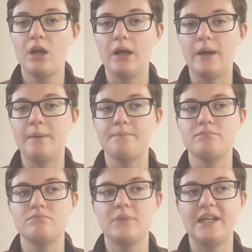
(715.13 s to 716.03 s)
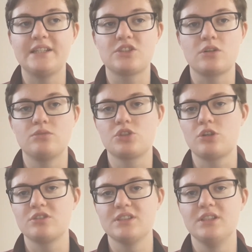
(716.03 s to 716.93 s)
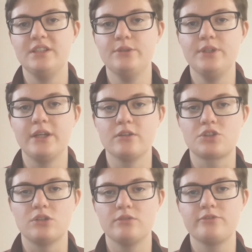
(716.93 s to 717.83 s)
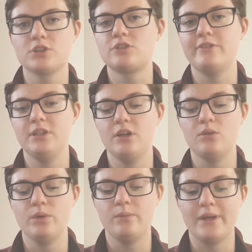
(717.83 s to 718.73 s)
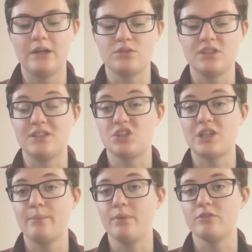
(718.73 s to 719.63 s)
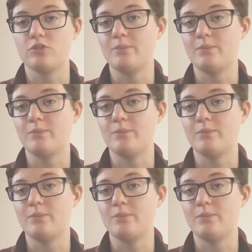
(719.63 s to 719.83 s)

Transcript: And that's going to start in the new year, so the first video will be out in December for